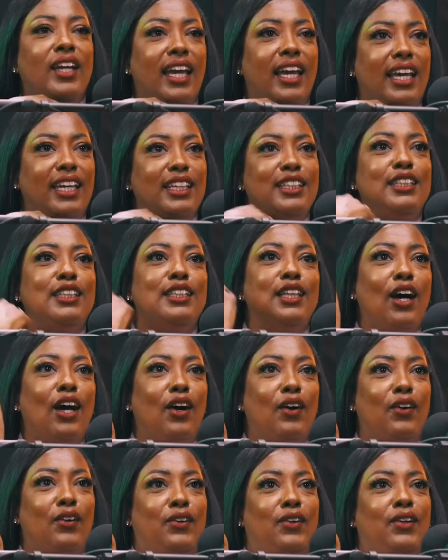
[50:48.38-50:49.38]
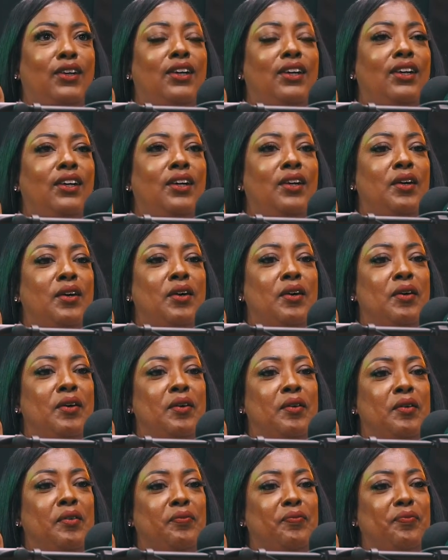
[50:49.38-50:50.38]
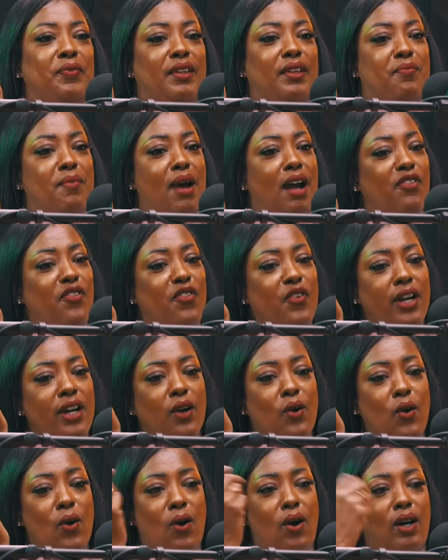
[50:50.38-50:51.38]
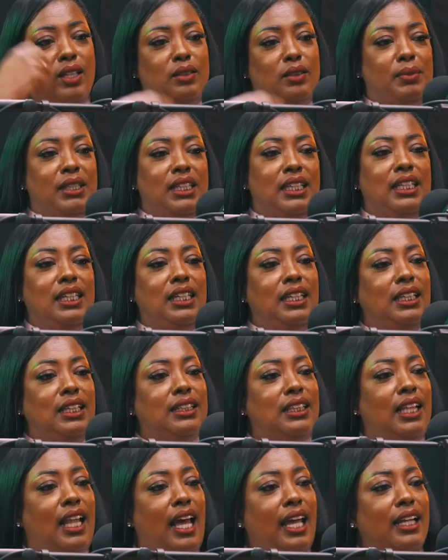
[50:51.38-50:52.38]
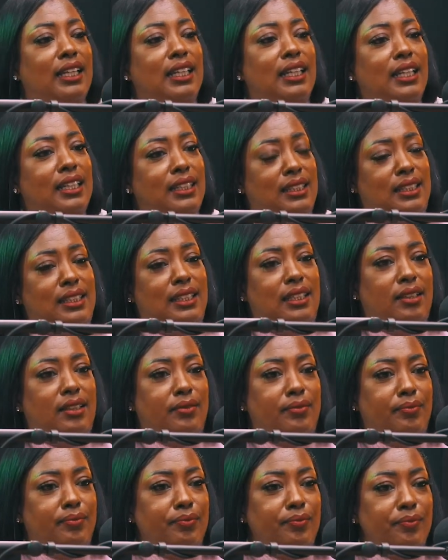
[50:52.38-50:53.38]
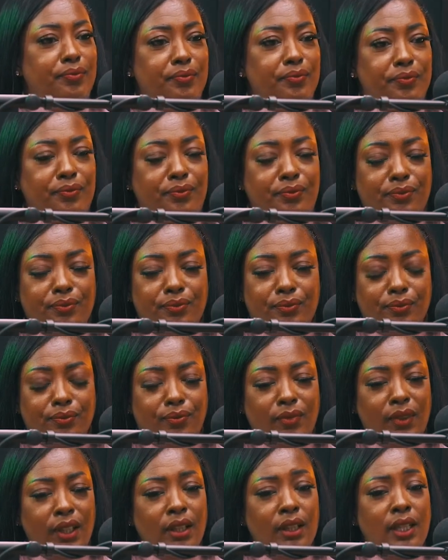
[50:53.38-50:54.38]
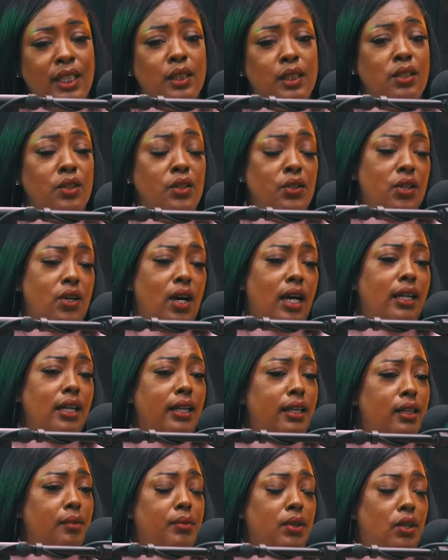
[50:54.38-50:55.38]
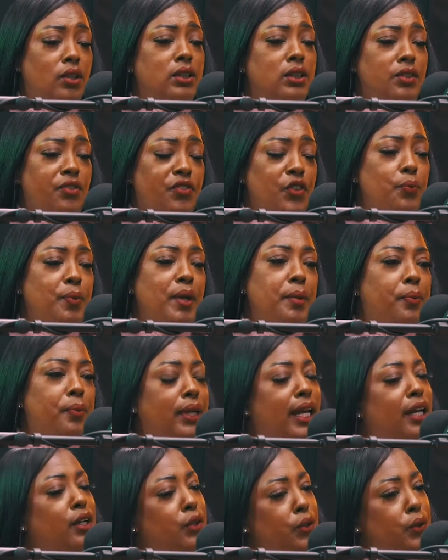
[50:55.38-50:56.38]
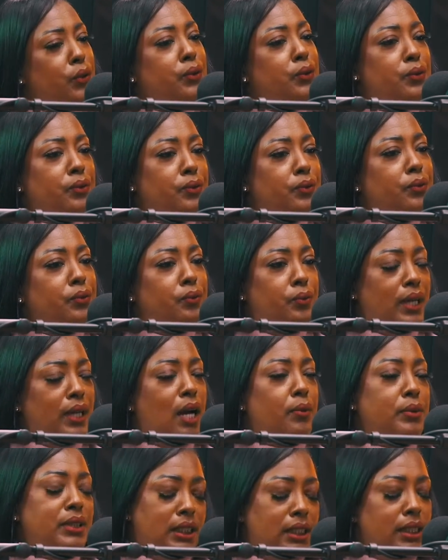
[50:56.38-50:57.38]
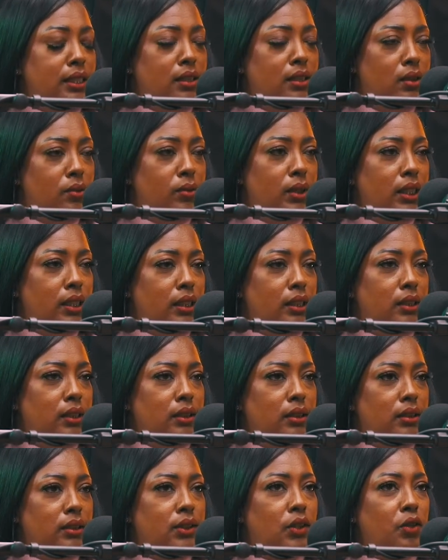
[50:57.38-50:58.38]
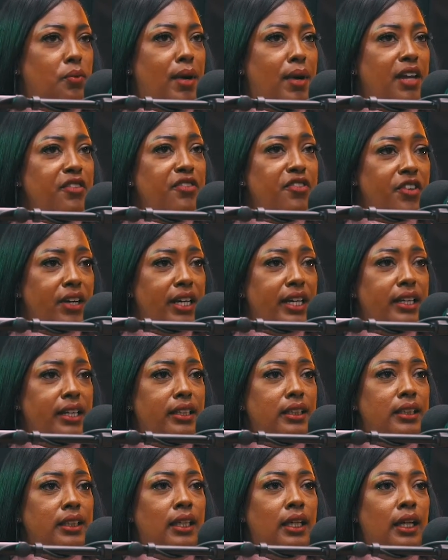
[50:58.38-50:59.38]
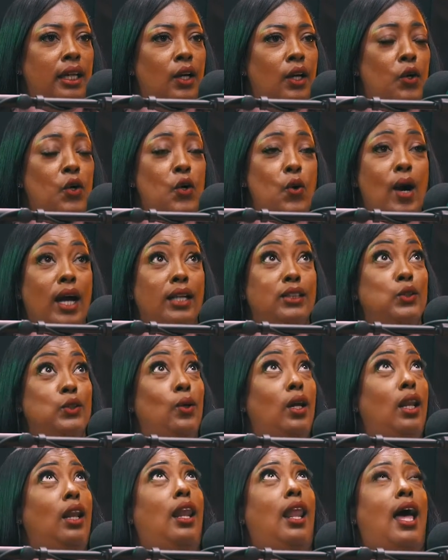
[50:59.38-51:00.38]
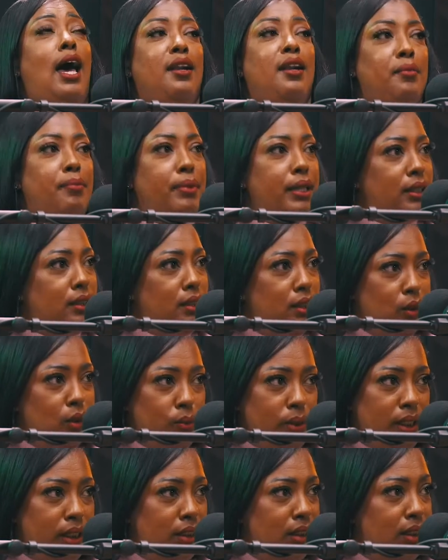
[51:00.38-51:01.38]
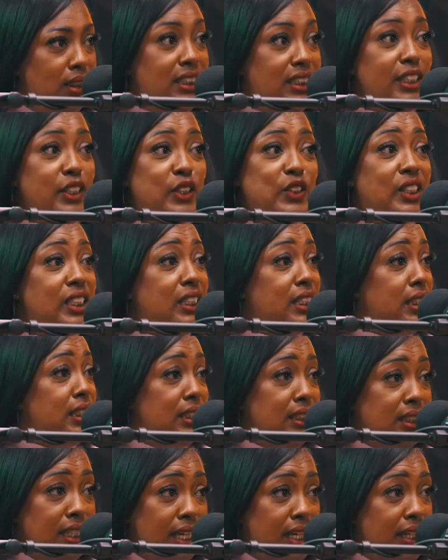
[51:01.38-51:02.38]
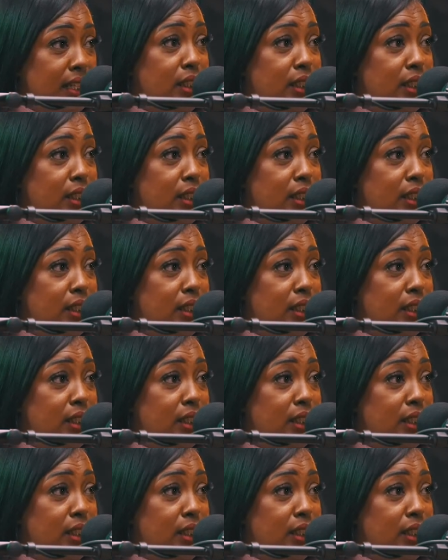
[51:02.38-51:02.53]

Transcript: Okay, so my friend calls me and he's like, listen, because, you know, I let him know. So a few people that knew what I was dealing with. So my friend who I do a lot of business with still to this day.